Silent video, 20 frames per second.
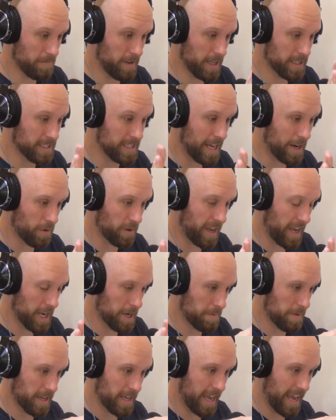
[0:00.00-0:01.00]
it's not okay
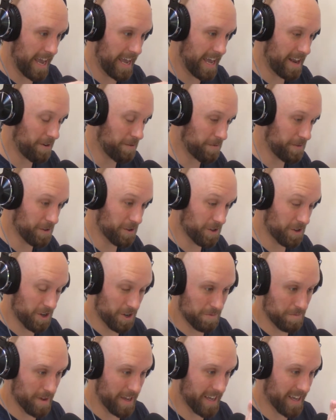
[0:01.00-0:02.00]
to be gay, I don't feel
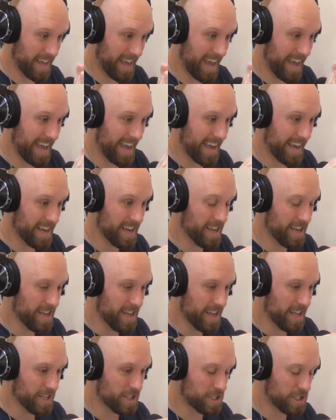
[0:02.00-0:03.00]
good being gay,
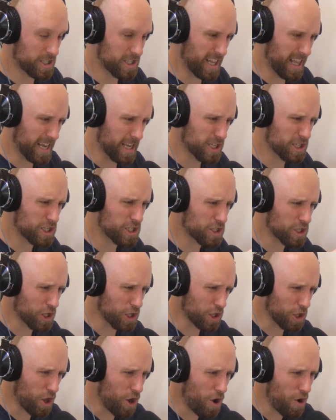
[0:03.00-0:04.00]
like,
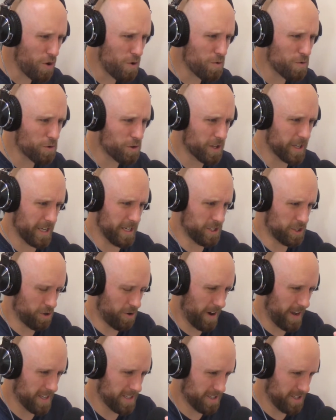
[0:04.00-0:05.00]
slowly
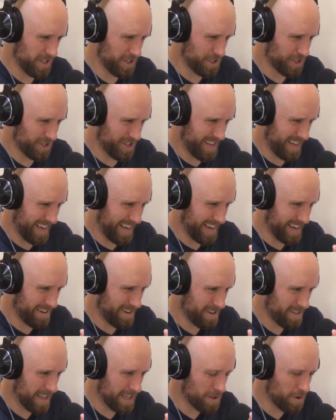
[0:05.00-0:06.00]
transitioning,
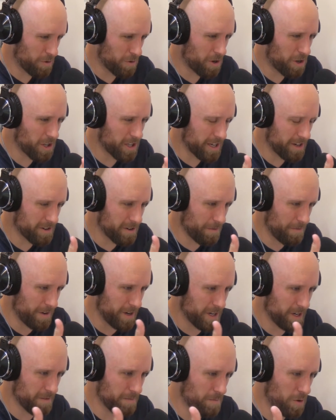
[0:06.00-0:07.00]
like, no clear
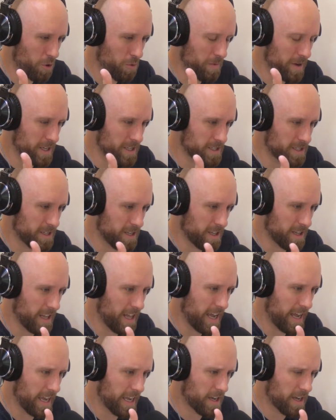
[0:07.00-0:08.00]
definitive moment to,
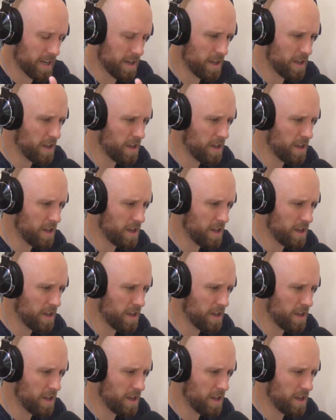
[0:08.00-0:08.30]
like,